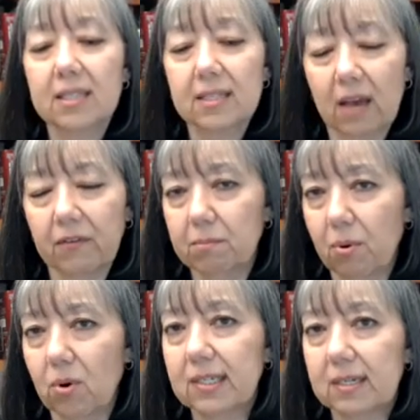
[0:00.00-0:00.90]

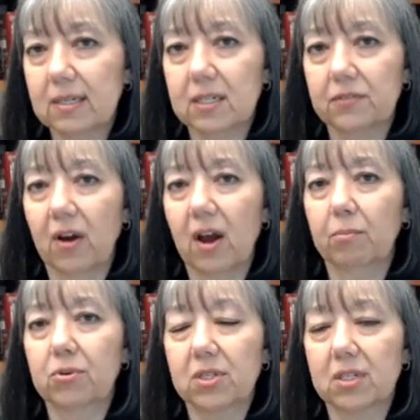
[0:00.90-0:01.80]

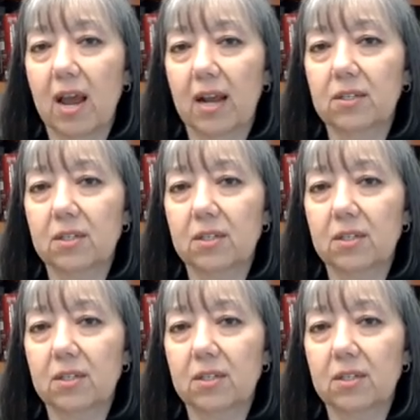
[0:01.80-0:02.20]
7.65%.